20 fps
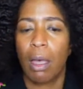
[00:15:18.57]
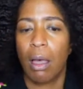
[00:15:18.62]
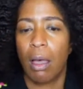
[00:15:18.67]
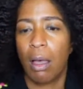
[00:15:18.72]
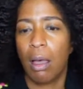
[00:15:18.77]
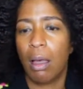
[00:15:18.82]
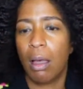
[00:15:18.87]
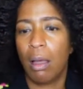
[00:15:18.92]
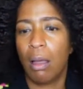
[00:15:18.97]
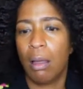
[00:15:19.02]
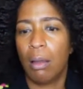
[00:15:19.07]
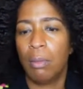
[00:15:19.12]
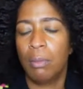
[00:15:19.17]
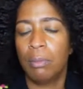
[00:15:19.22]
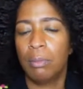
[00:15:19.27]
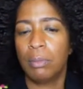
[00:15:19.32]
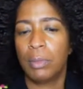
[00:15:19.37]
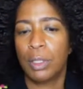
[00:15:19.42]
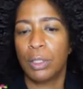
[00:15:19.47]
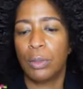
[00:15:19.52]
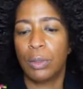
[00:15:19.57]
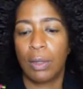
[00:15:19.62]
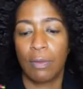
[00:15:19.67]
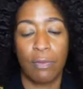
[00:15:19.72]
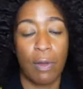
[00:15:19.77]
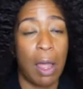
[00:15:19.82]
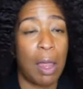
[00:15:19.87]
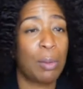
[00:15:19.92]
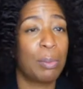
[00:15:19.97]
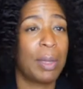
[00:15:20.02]
Um, you can
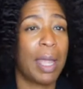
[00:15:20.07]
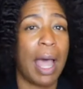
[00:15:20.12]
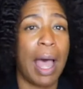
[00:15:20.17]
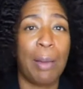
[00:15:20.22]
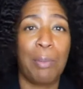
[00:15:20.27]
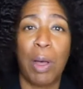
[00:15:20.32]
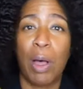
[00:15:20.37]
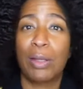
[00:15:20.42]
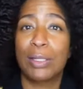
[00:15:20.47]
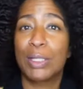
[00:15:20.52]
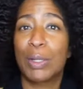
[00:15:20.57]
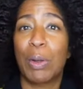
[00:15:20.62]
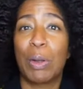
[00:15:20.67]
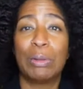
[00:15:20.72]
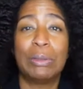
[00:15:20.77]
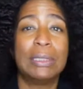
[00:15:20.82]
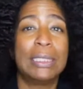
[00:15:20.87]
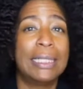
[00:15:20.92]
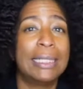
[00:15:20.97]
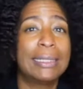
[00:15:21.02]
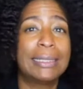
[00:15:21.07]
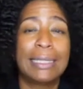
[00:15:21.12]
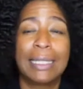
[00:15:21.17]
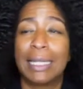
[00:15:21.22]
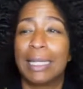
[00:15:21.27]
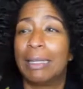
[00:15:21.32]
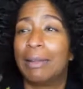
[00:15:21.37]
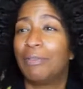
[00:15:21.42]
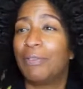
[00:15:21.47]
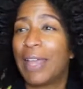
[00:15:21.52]
follow me. I'm also on
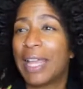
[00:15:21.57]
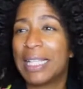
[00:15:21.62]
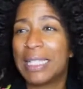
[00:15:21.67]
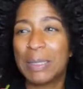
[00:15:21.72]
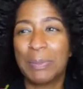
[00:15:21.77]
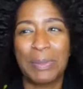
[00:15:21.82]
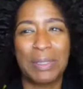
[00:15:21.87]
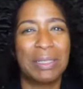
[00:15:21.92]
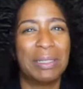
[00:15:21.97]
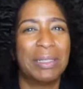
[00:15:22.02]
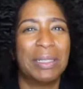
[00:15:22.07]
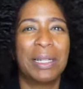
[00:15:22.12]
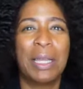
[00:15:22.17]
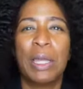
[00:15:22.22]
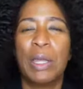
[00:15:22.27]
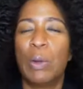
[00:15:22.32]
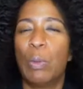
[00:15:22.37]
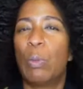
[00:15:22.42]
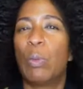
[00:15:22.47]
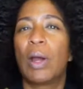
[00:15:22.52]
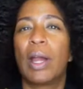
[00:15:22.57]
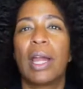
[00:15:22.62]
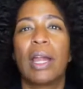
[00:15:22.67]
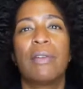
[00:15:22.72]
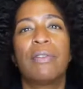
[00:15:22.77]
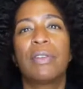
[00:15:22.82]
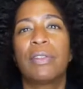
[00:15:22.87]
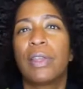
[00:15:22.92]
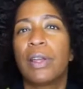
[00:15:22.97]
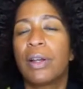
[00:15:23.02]
LinkedIn, Facebook,
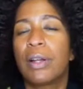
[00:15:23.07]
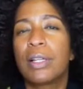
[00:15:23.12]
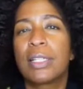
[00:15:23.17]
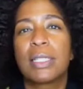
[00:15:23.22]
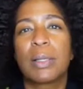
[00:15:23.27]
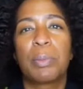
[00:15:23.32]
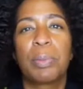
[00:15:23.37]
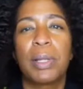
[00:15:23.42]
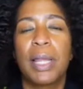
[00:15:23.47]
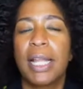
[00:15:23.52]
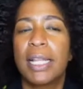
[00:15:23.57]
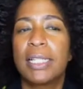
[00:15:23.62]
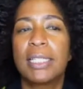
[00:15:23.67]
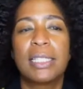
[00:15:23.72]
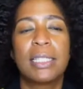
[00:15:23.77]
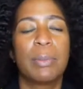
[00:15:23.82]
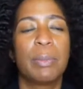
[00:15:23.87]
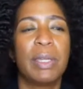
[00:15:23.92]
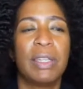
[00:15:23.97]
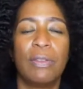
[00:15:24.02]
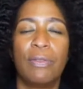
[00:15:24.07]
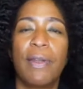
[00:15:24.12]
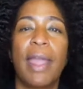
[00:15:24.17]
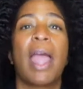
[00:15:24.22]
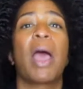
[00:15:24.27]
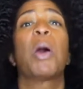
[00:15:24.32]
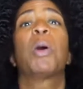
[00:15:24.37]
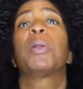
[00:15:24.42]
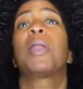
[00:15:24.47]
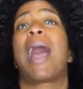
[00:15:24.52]
wherever there is a place to be
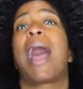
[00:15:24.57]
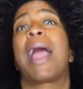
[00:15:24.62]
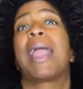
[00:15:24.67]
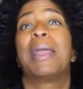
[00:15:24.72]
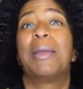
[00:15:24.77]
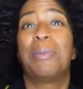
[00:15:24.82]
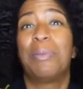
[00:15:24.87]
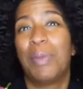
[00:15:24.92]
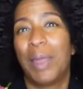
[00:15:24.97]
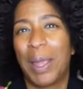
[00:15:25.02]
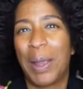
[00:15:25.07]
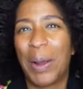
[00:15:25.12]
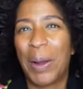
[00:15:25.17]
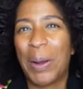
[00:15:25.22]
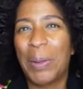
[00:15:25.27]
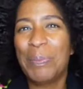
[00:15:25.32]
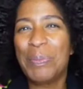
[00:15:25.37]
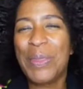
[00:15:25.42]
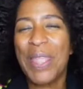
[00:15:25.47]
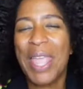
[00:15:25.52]
found, I am there.